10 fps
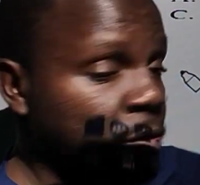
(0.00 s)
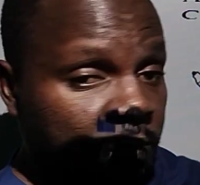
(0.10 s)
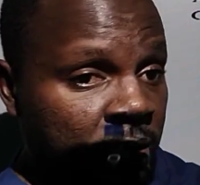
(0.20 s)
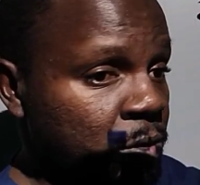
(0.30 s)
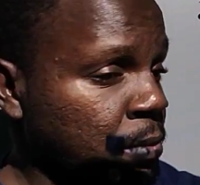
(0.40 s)
of
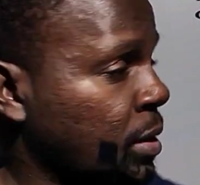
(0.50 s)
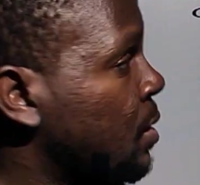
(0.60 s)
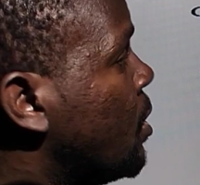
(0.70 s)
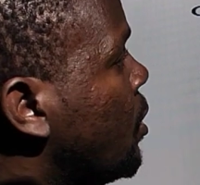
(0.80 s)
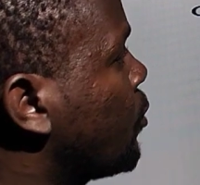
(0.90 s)
real number.
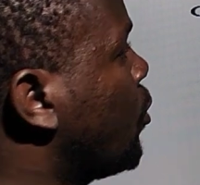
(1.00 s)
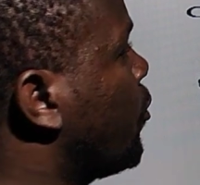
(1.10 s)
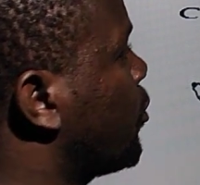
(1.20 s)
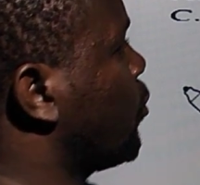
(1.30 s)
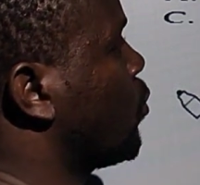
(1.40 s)
So
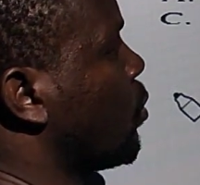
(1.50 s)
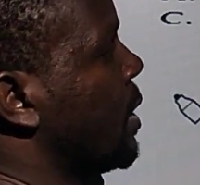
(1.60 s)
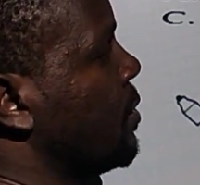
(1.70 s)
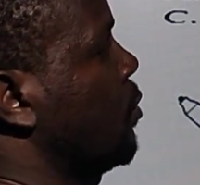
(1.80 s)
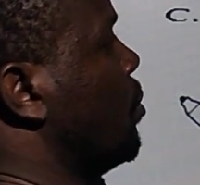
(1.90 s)
to
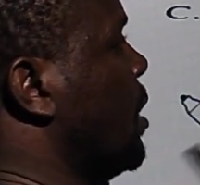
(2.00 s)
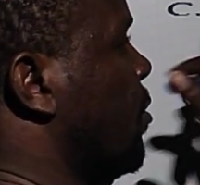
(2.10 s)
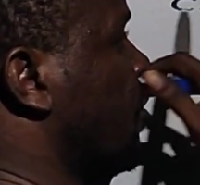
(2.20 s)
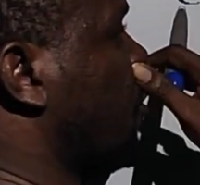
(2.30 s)
get the domain of a